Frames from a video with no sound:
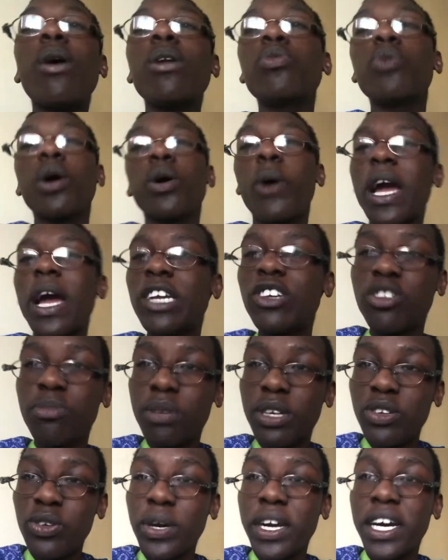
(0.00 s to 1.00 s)
we're going to be
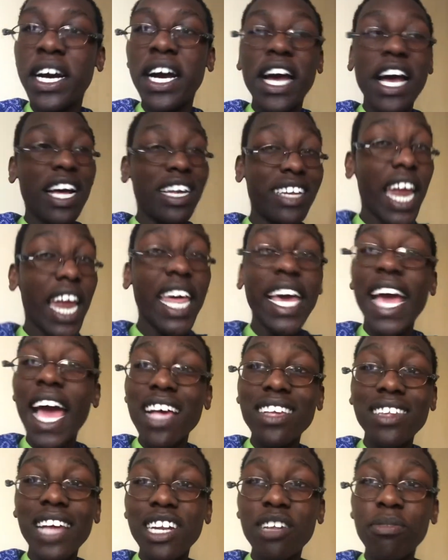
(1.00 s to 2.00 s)
doing. Derek has
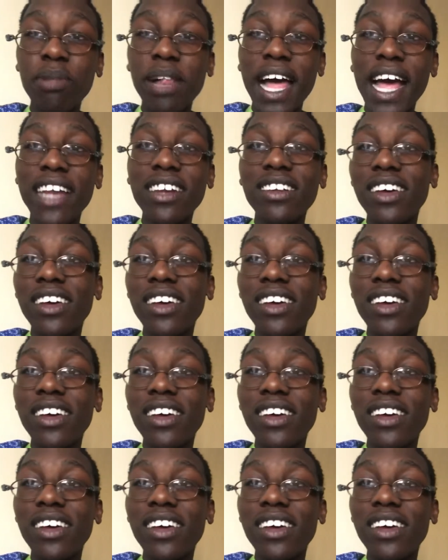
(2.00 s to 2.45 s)
that planned.